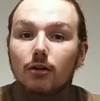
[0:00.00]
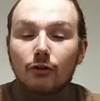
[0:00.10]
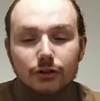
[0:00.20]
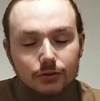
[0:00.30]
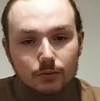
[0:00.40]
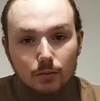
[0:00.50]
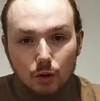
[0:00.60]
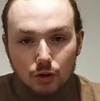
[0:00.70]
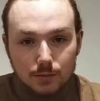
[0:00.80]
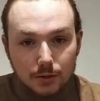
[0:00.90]
or it's
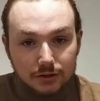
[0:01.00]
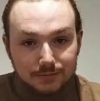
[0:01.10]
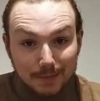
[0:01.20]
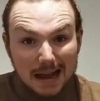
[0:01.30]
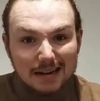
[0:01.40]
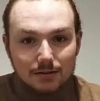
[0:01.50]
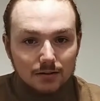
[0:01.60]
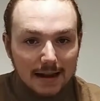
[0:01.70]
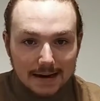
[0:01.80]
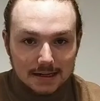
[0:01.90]
looked upon as bad
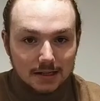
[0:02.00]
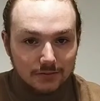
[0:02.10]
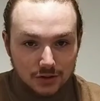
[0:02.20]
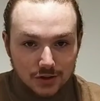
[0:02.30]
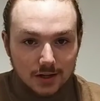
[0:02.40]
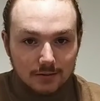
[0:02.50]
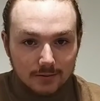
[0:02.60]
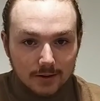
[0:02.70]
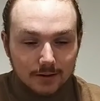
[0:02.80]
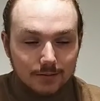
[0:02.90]
and negative and shit,
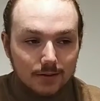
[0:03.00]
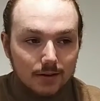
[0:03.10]
right?